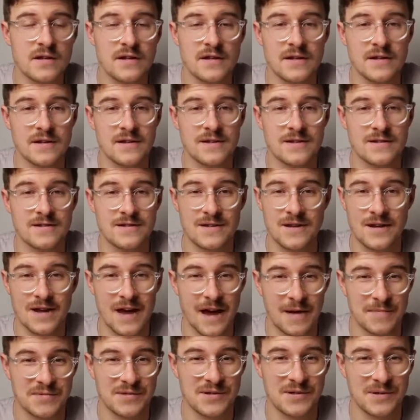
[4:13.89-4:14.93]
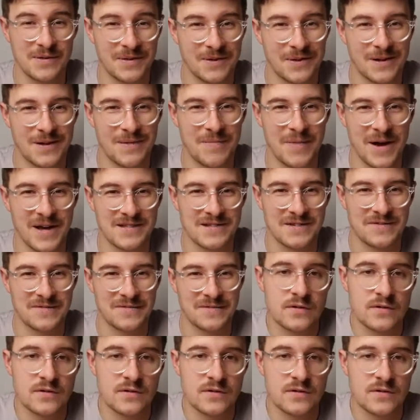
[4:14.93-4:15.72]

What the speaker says: is absolutely massive.